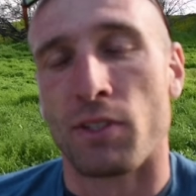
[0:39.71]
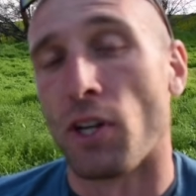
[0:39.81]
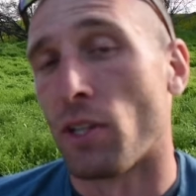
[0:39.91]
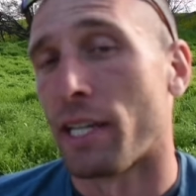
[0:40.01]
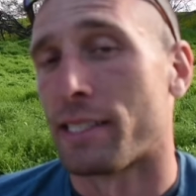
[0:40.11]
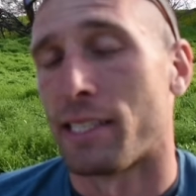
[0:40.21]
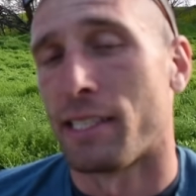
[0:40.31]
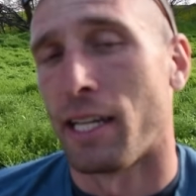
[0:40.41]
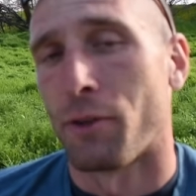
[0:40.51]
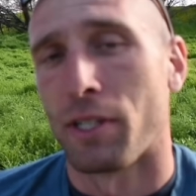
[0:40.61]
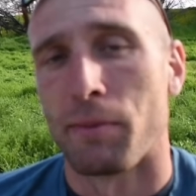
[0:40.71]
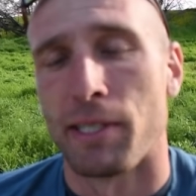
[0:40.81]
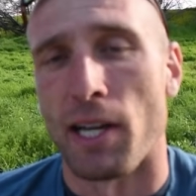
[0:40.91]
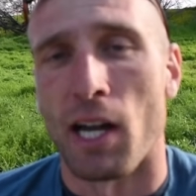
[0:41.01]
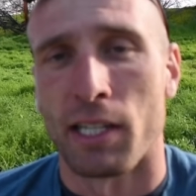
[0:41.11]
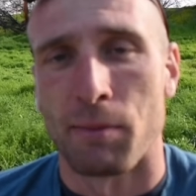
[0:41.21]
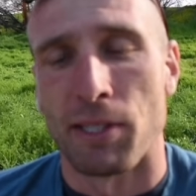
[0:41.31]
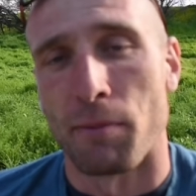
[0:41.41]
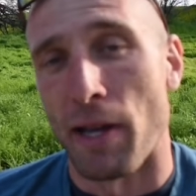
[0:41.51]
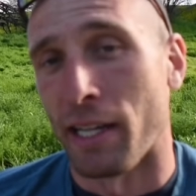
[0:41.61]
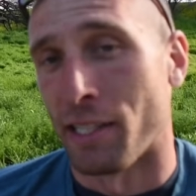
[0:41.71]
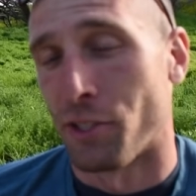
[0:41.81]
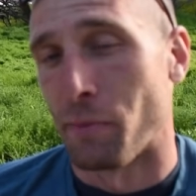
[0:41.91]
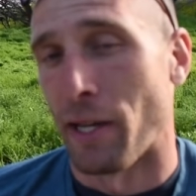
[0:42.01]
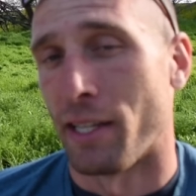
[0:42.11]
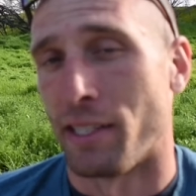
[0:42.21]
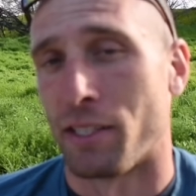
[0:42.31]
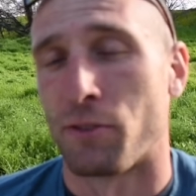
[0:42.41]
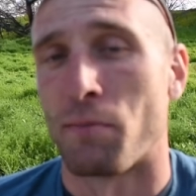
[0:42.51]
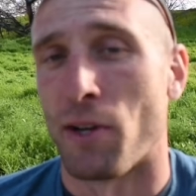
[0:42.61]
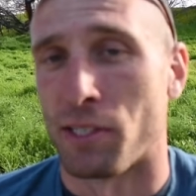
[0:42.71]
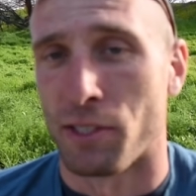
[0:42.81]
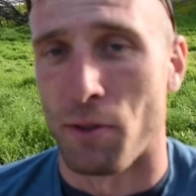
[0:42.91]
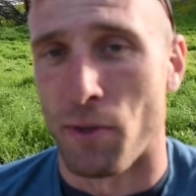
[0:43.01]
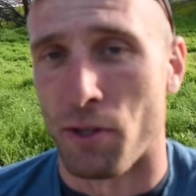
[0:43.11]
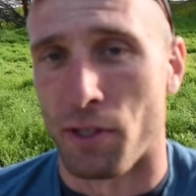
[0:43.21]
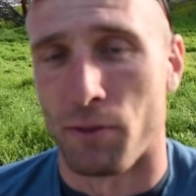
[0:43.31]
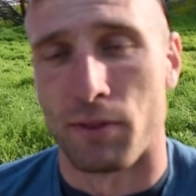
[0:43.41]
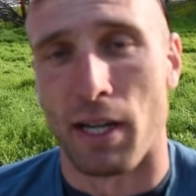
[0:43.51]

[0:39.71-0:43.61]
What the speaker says: So like I said, today we're going to be talking about the Backcountry Panniers from Mosko Moto.